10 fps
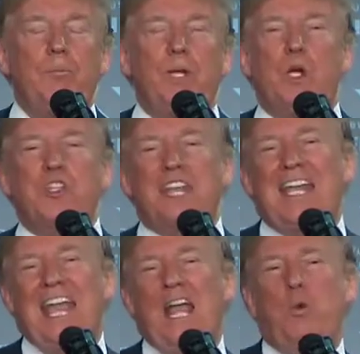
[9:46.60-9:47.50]
because they
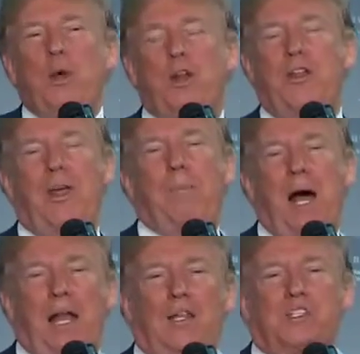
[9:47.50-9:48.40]
can't win on their
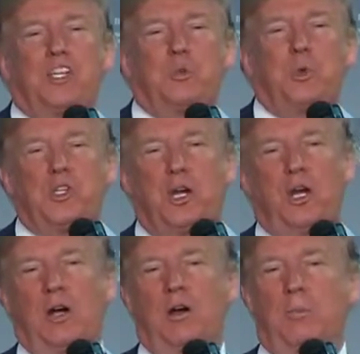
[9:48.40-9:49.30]
policies, which are
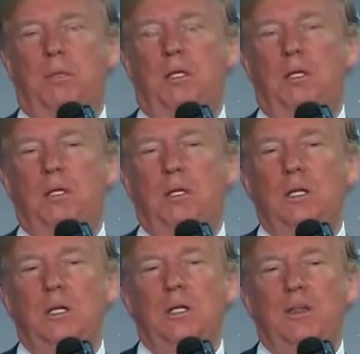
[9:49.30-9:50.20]
horrible.
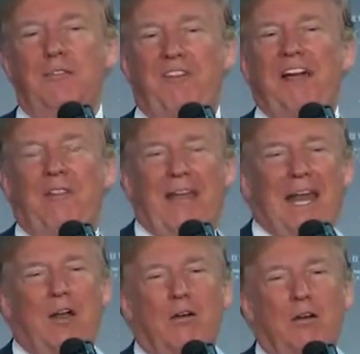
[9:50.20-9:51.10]
They found that
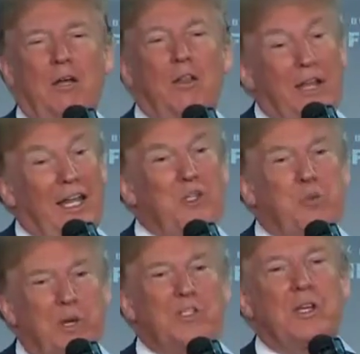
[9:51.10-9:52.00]
out in the last
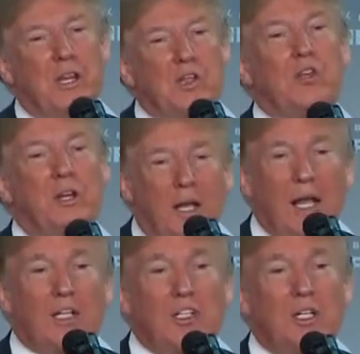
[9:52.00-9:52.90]
presidential
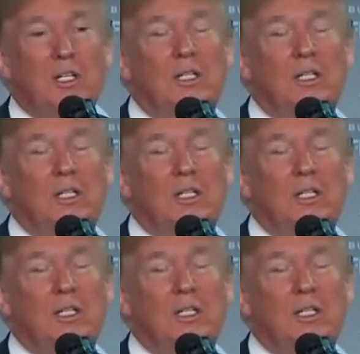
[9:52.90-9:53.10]
election.